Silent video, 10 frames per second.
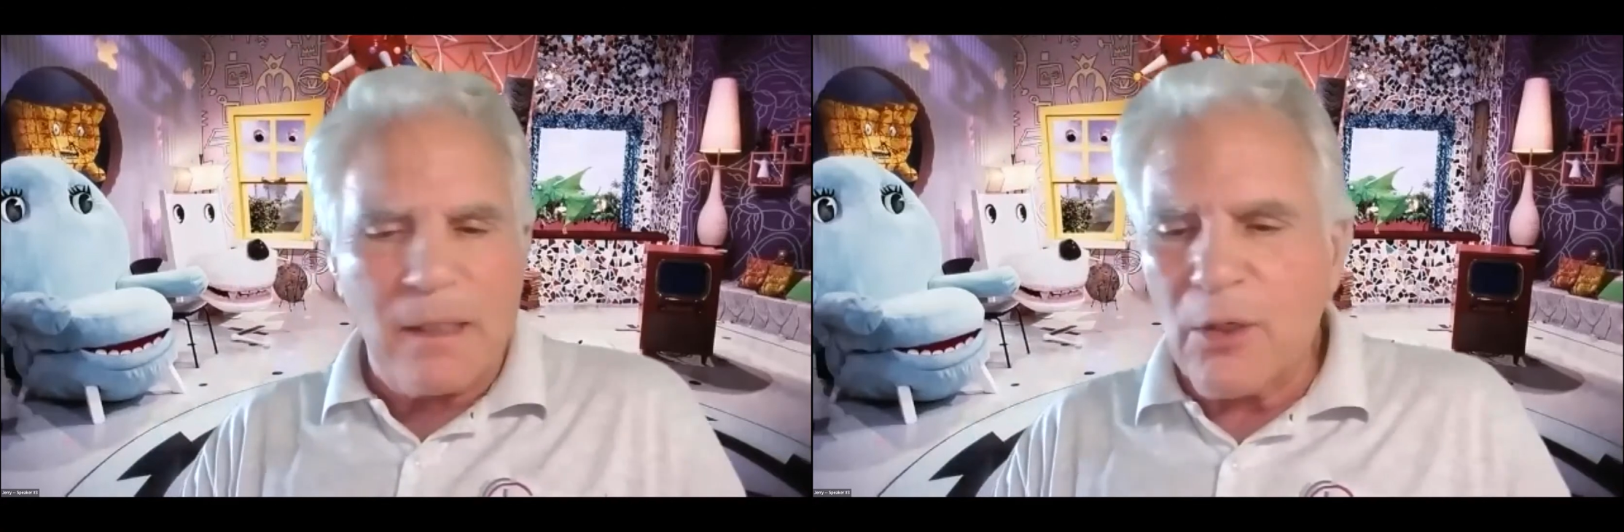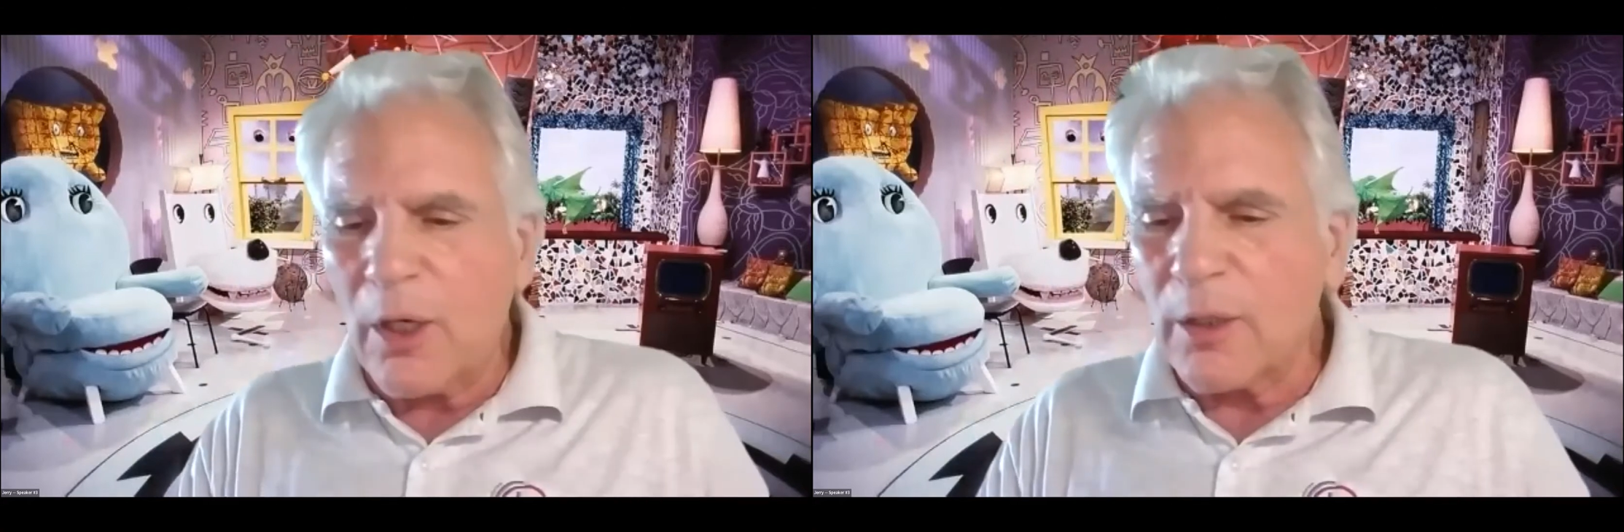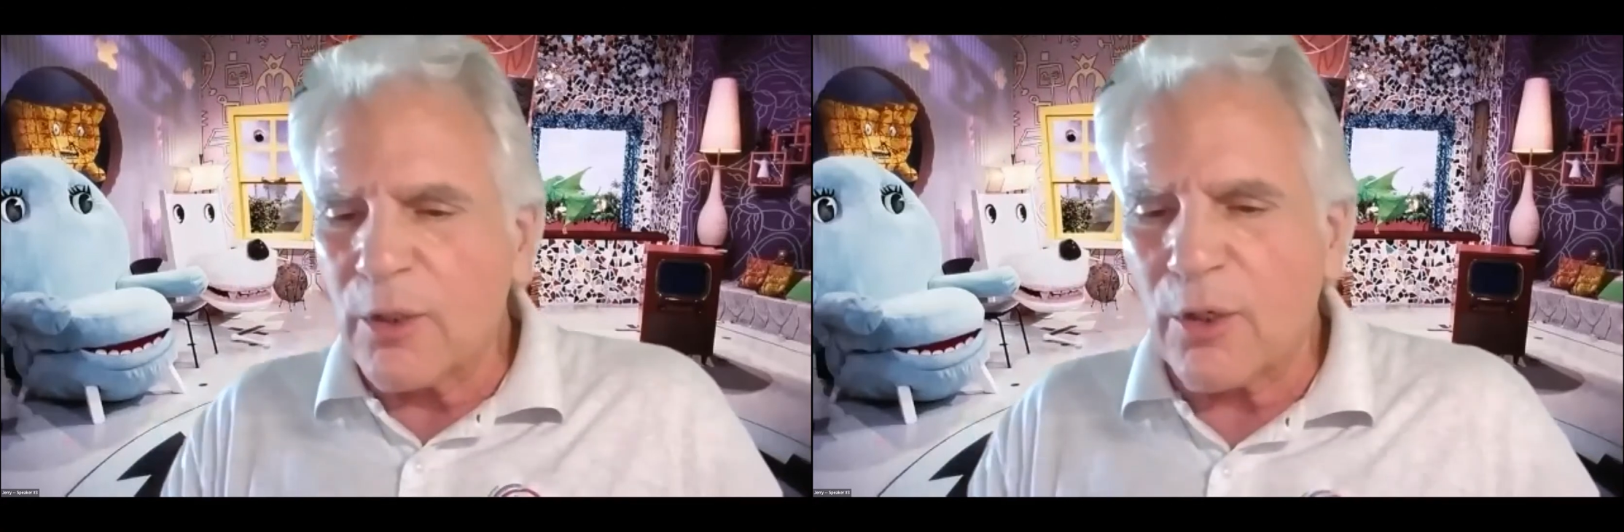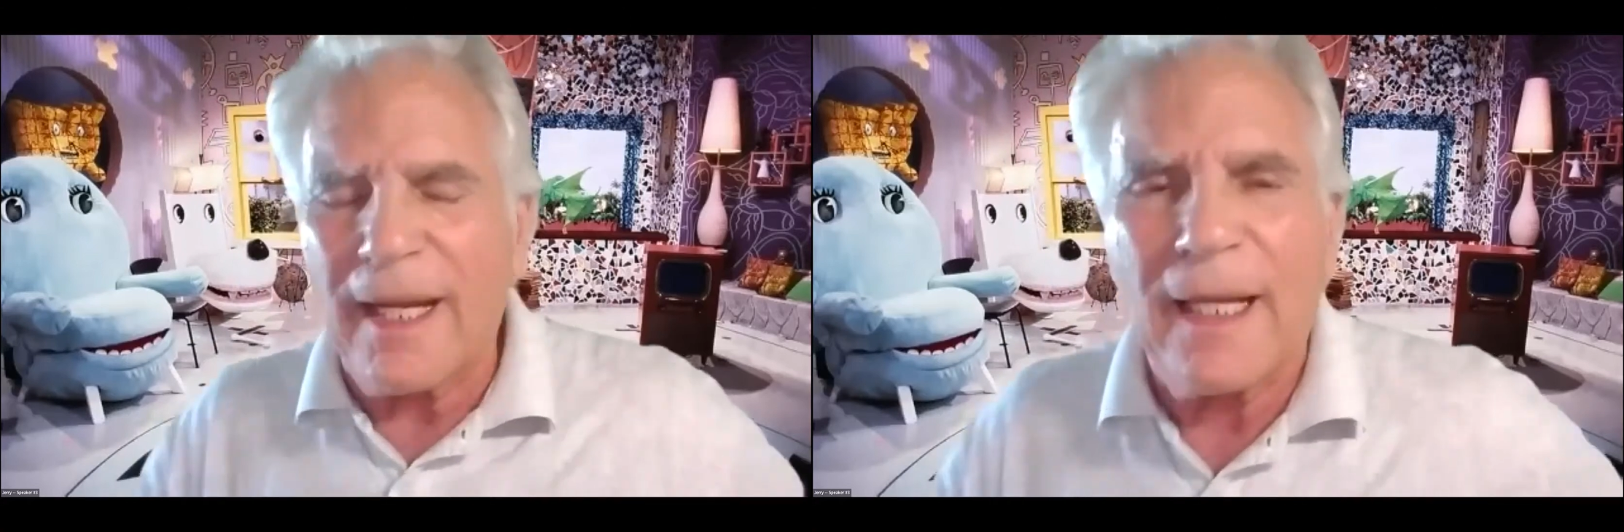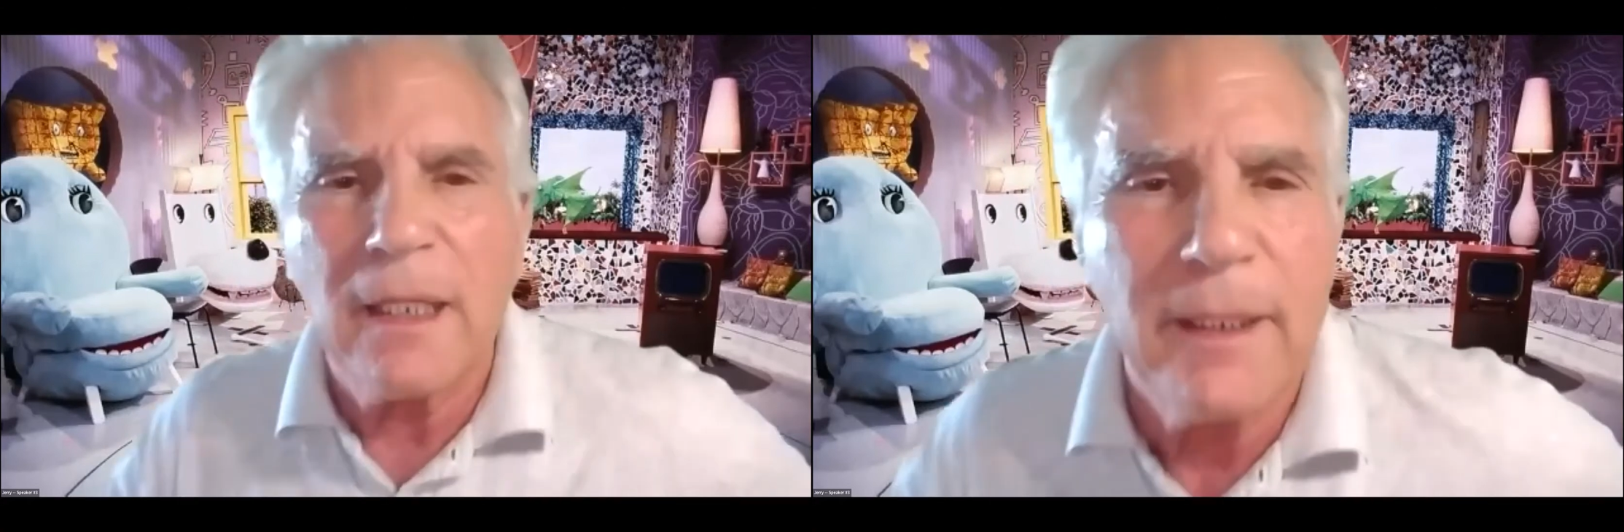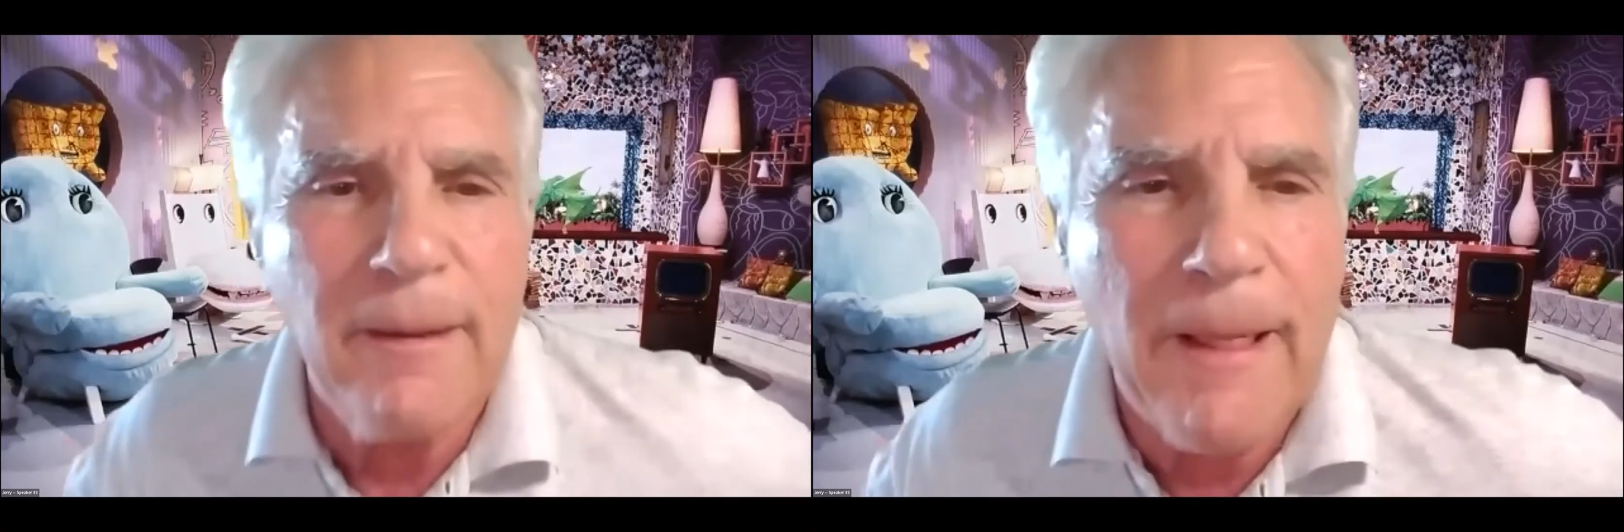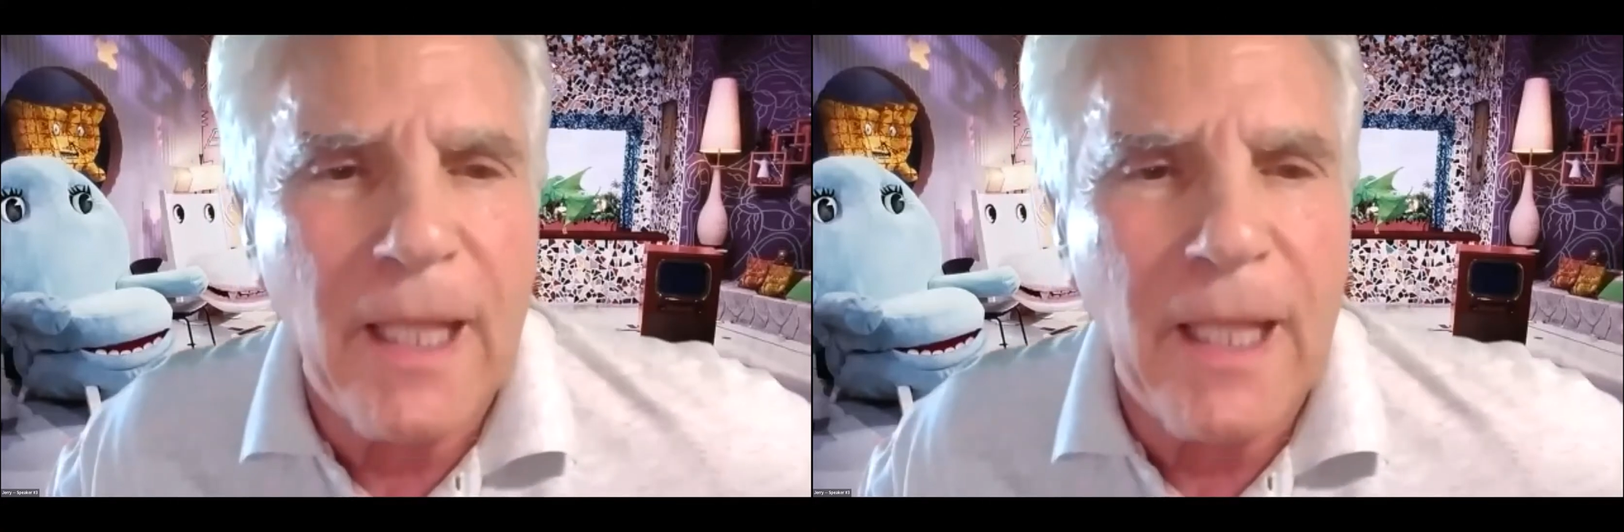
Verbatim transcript: I'll call her Helen.